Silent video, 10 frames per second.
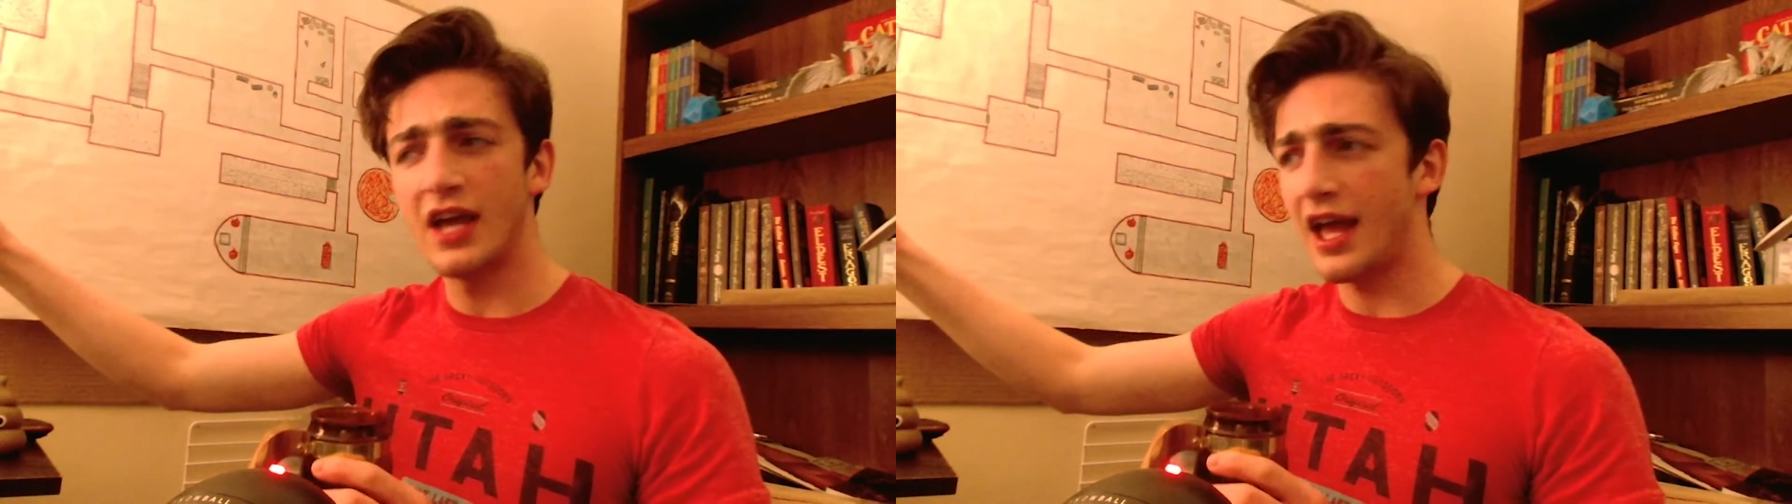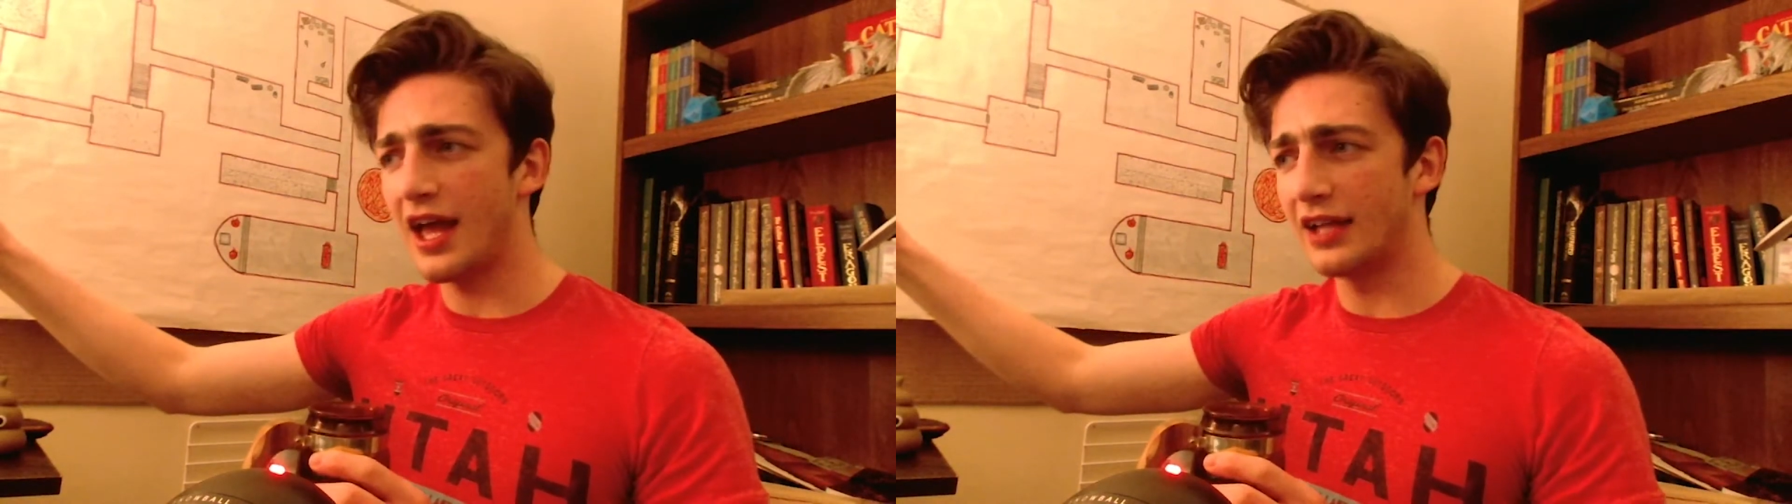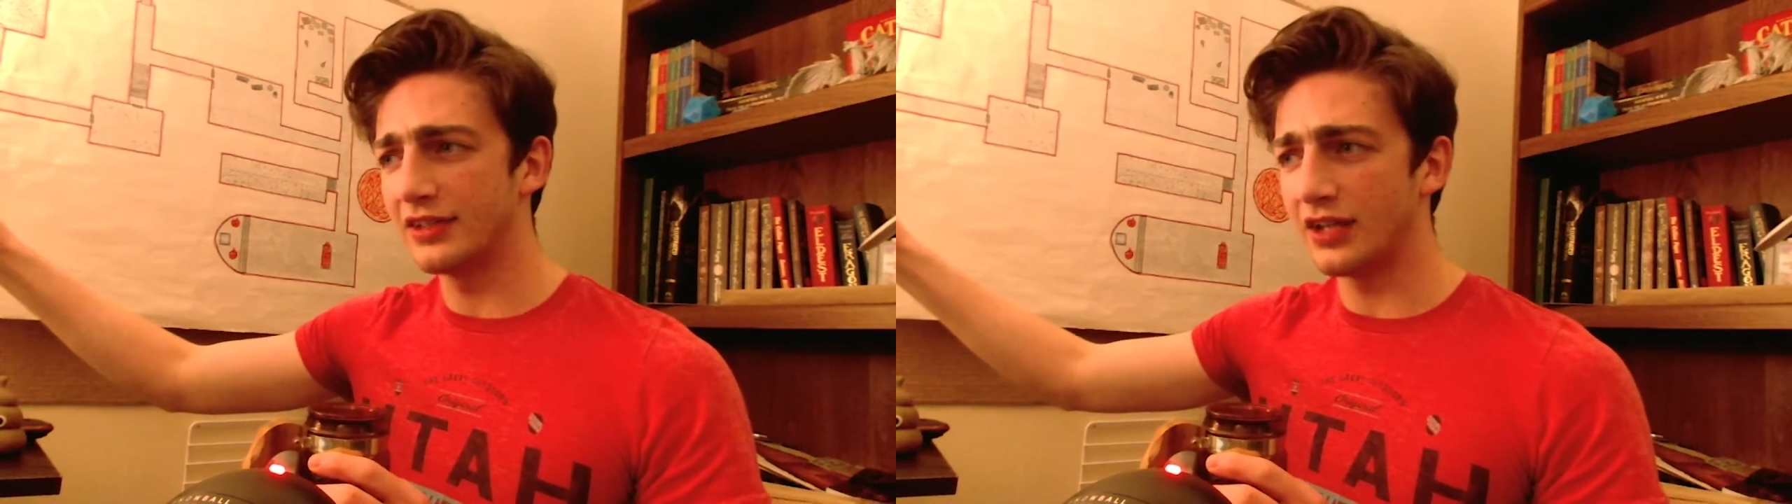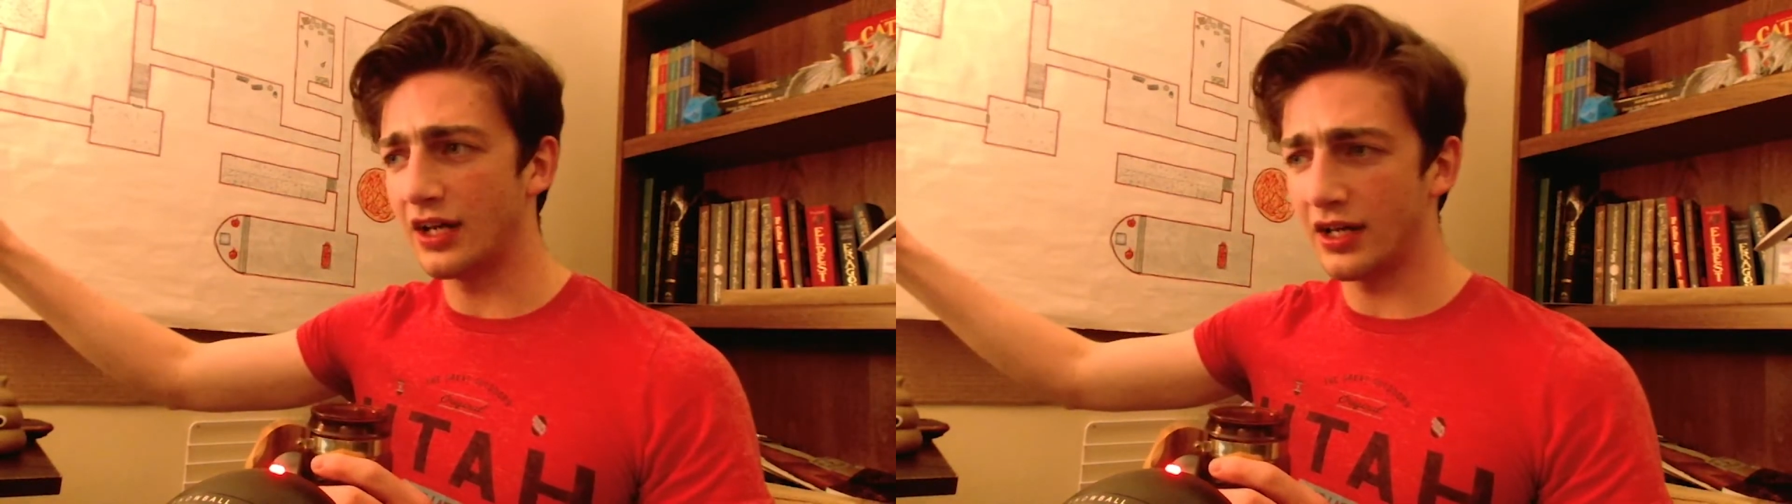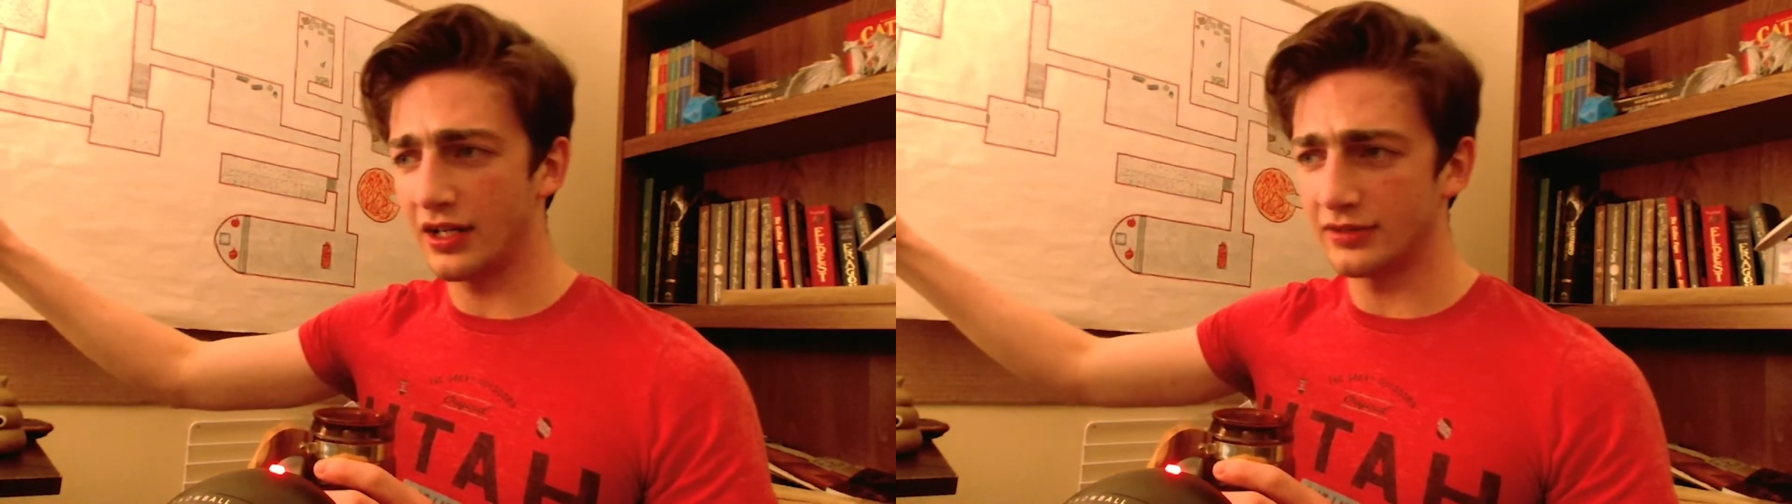and
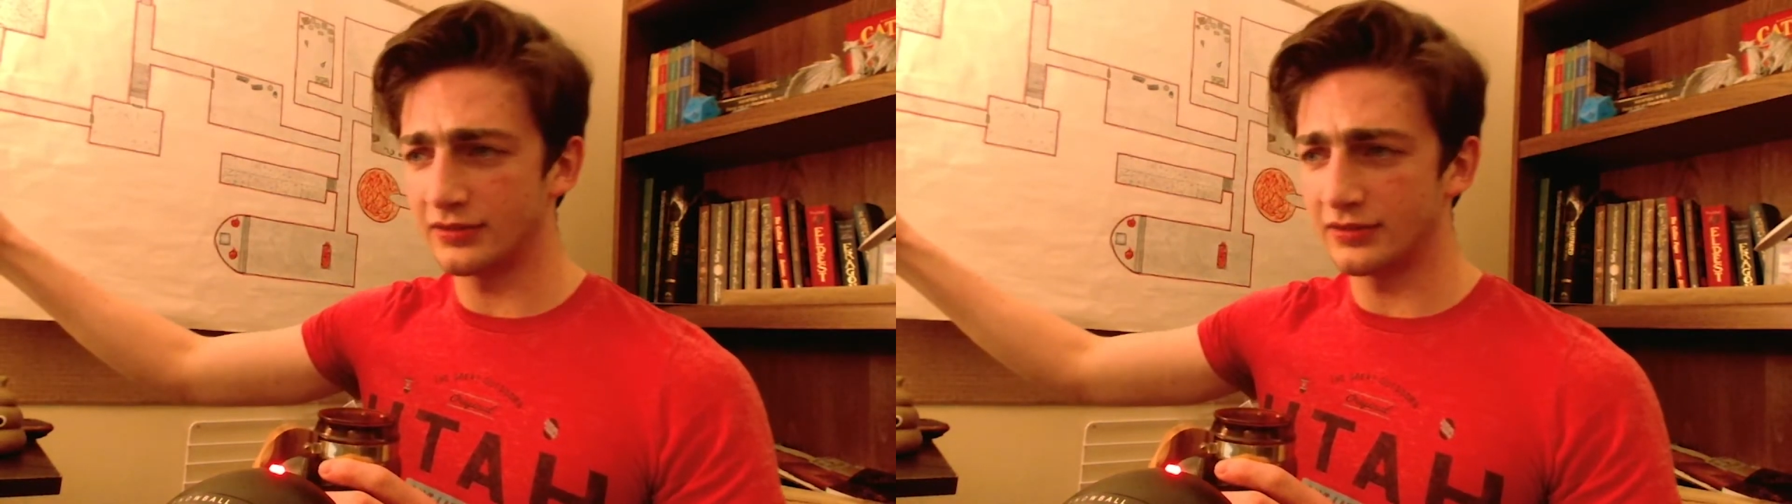that's